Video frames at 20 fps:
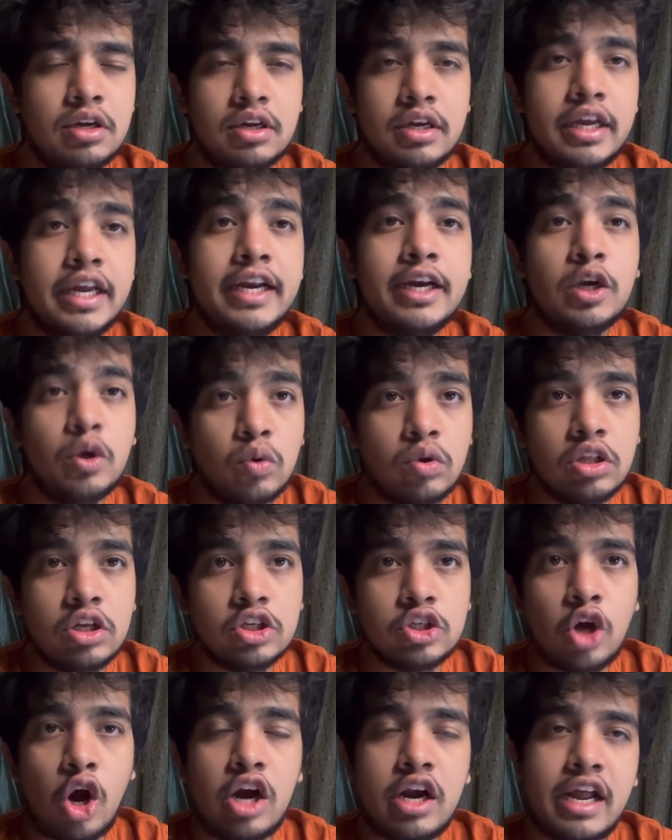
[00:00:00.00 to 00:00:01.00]
he took the
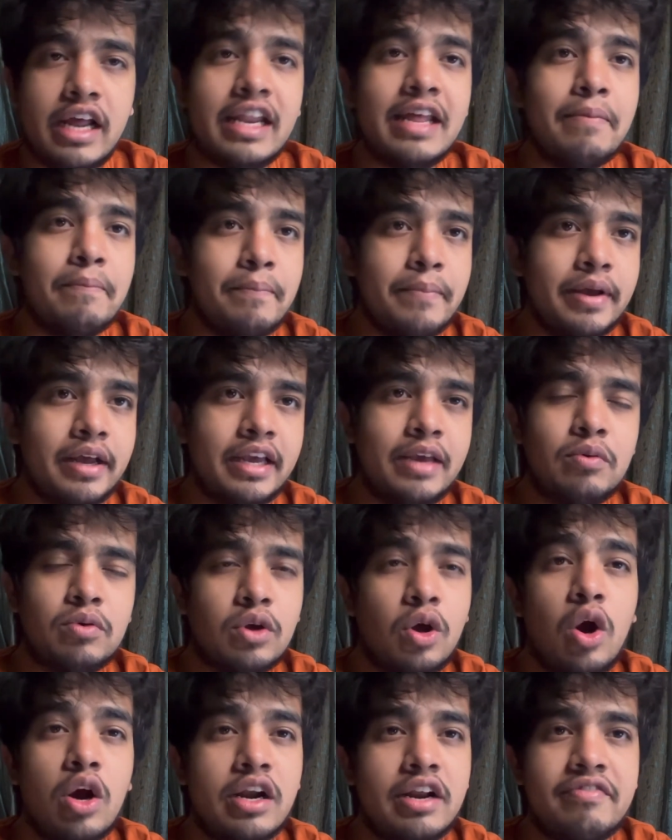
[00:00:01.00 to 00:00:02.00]
shot and he
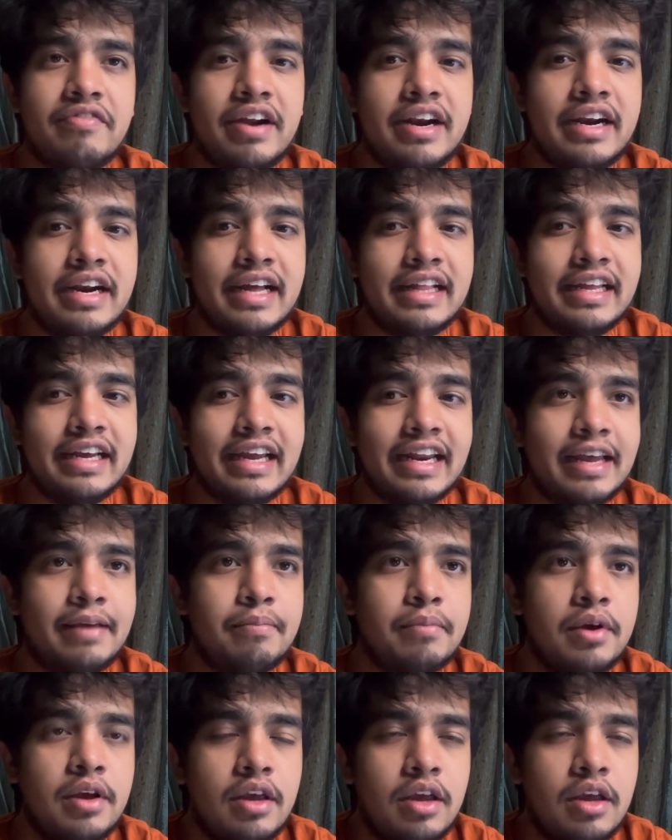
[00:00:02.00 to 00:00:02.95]
got defended. I think Ream